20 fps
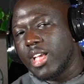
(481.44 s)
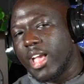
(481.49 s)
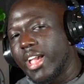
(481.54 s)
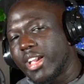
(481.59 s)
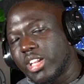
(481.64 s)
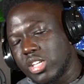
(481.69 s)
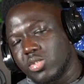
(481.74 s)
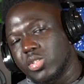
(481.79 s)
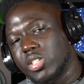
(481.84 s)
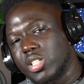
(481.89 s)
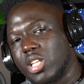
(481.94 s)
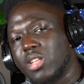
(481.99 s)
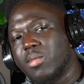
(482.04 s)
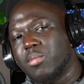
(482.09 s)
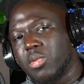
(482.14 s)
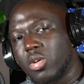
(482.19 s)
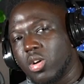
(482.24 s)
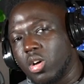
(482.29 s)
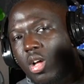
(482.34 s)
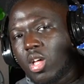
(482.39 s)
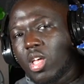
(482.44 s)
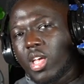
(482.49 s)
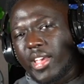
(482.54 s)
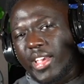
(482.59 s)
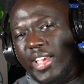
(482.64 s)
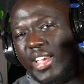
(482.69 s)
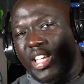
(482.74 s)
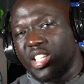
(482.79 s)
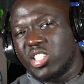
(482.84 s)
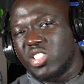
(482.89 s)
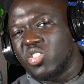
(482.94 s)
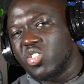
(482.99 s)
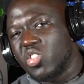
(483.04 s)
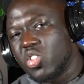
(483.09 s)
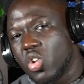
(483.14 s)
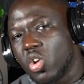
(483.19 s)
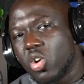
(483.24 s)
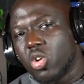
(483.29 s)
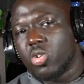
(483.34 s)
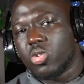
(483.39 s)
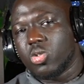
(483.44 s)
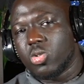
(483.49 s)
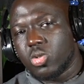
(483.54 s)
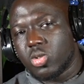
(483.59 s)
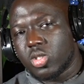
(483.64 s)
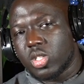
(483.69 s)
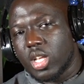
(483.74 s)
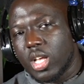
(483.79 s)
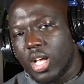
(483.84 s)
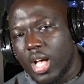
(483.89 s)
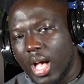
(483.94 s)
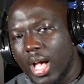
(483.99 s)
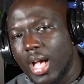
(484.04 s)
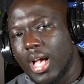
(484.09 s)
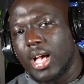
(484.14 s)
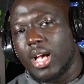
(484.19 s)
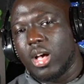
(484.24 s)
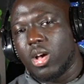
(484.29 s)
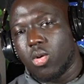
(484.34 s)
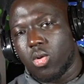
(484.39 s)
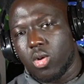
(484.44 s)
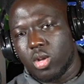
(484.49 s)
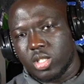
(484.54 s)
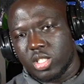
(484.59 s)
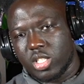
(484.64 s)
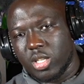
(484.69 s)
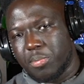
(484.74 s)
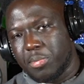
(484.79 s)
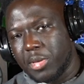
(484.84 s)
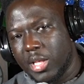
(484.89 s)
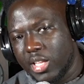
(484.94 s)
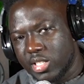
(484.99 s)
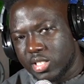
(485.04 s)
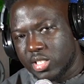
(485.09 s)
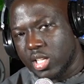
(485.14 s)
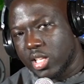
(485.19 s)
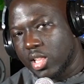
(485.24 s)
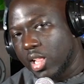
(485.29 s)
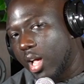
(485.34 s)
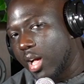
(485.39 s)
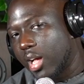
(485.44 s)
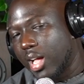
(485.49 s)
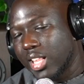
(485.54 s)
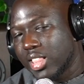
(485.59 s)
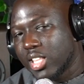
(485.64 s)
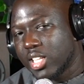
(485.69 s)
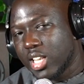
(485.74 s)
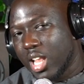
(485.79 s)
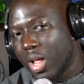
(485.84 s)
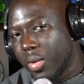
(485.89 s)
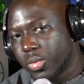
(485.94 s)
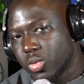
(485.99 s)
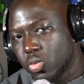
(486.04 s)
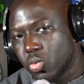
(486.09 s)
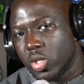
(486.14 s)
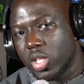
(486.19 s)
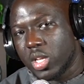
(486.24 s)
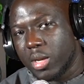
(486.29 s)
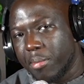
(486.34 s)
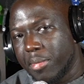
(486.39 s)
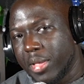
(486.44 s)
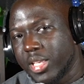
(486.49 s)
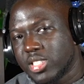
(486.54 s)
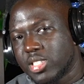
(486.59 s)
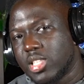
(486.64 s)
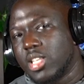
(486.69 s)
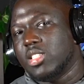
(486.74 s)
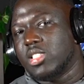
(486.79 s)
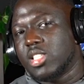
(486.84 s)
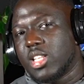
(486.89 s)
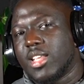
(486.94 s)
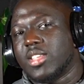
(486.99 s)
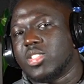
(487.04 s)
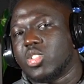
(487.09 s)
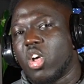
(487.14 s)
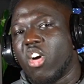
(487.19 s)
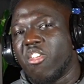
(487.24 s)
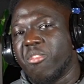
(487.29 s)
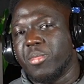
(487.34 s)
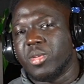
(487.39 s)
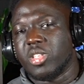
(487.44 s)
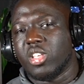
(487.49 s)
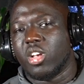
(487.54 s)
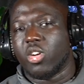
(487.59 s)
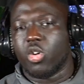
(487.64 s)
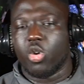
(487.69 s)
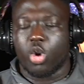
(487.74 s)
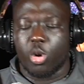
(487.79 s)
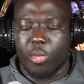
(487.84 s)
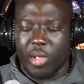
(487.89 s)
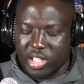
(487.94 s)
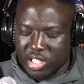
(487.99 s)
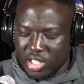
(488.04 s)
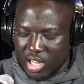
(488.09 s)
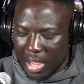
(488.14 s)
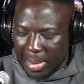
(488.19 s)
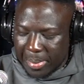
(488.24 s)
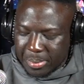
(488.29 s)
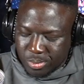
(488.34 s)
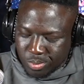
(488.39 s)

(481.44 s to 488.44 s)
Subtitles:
accurate deep ball, and he knows how to pace the clock. I think that was one of the best things that I saw from a young quarterback today.